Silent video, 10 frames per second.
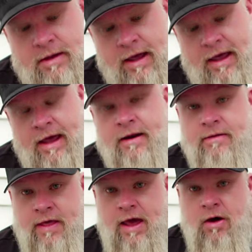
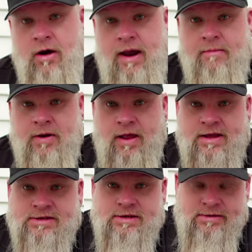And they are amber
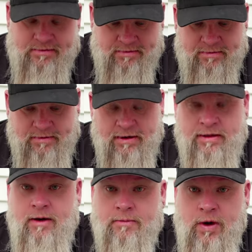lenses.
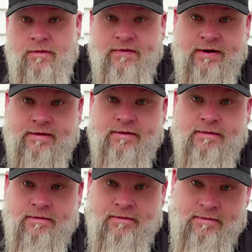And they're perfect
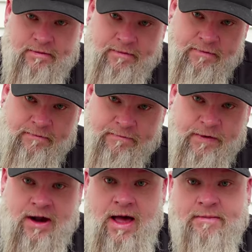
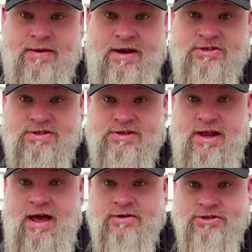for competition
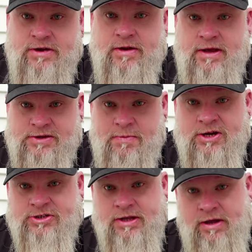style shooting,
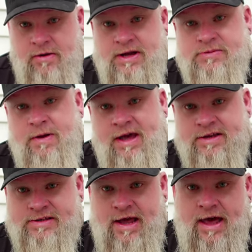especially
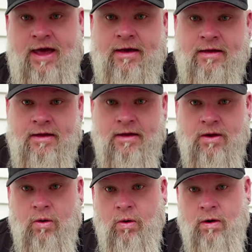USPSA
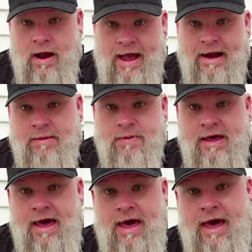or
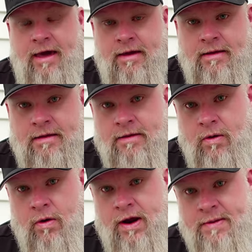IDPA
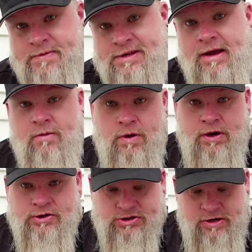or IPSC when
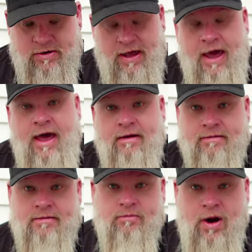you're shooting at
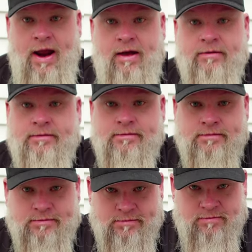brown
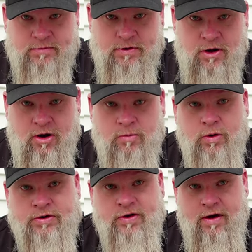
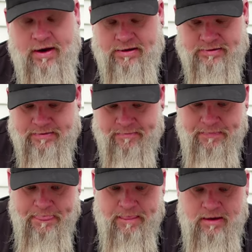cardboard targets.
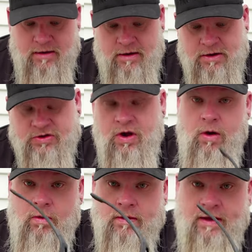
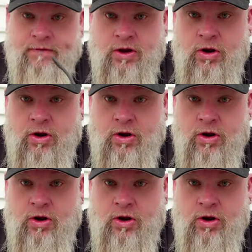So if you